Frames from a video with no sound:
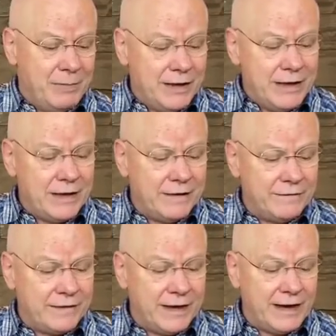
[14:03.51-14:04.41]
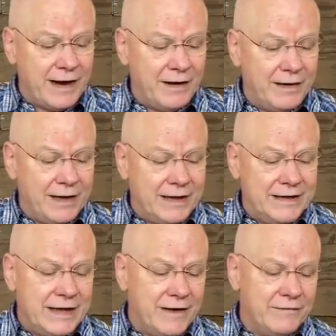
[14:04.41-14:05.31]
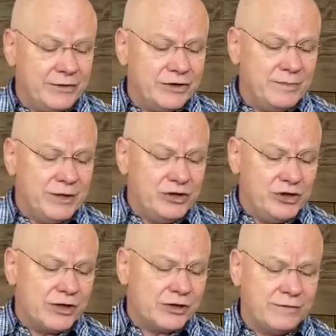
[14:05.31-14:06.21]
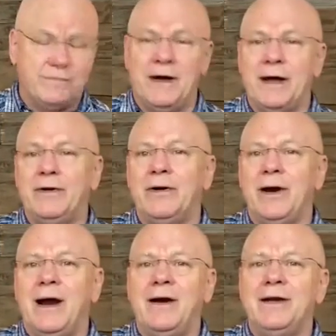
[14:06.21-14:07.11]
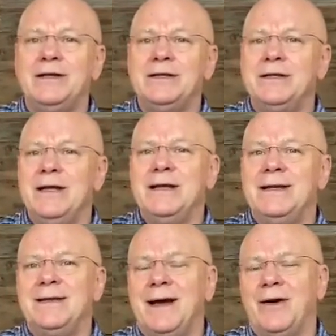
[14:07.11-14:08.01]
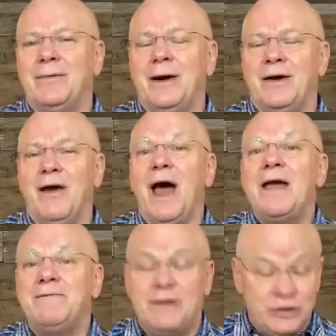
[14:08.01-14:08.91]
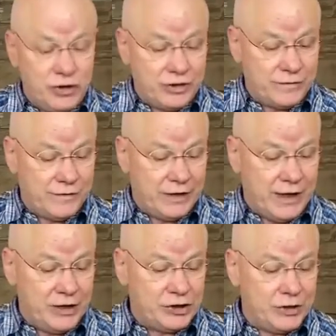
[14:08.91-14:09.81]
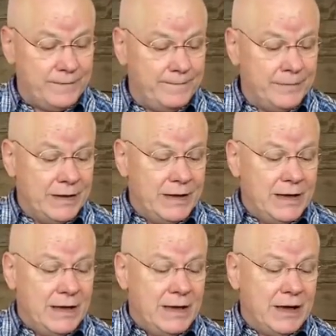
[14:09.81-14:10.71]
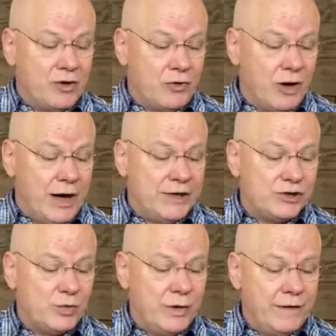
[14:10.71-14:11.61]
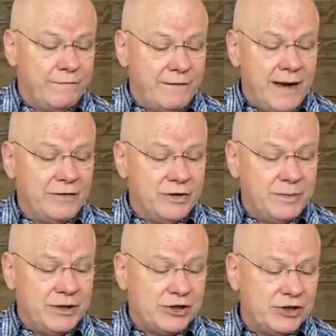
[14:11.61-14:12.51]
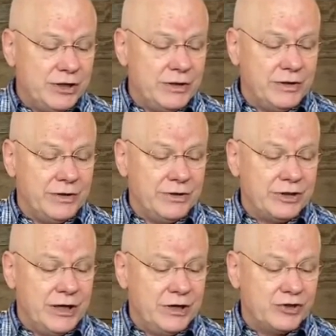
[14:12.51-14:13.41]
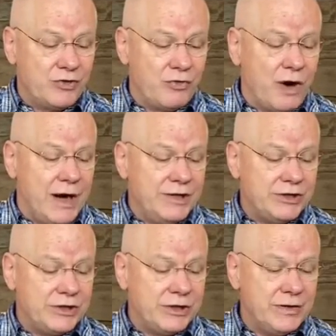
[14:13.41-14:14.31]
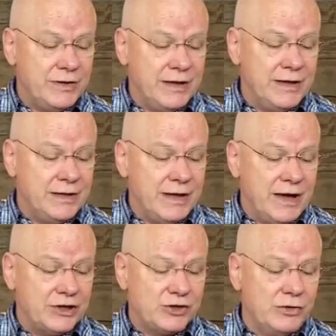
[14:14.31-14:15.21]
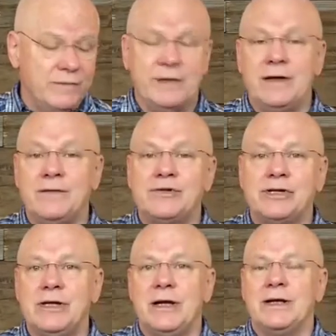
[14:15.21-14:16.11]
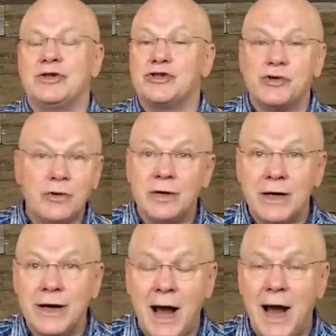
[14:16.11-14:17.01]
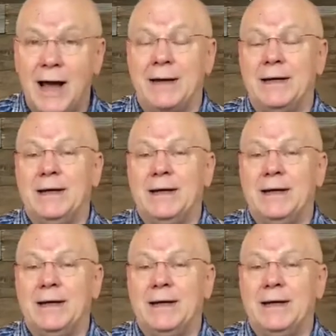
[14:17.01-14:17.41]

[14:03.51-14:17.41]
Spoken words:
but if in our endeavor to be justified, or our life in justification in Christ, we are found to be sinners, is Christ then a servant of sin? Certainly not.